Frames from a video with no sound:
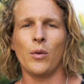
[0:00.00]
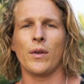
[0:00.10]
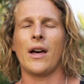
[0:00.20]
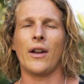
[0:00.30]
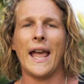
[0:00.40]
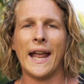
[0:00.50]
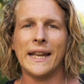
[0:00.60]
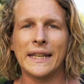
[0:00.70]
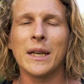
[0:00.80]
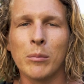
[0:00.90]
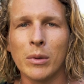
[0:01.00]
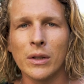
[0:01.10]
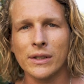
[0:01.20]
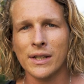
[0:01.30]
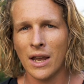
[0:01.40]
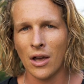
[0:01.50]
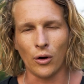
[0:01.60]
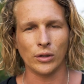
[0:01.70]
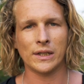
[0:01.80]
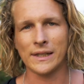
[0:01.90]
without any gimbals
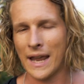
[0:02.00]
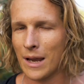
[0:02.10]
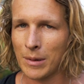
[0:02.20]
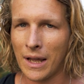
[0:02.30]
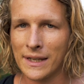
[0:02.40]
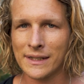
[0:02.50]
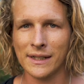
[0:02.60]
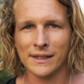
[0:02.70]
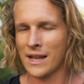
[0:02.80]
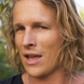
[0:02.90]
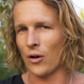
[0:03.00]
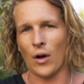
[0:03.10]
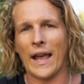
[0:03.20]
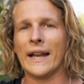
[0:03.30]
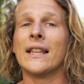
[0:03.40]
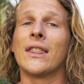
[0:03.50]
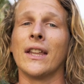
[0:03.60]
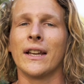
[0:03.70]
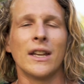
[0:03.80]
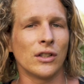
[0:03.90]
or stabilizers or
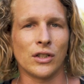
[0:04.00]
anything,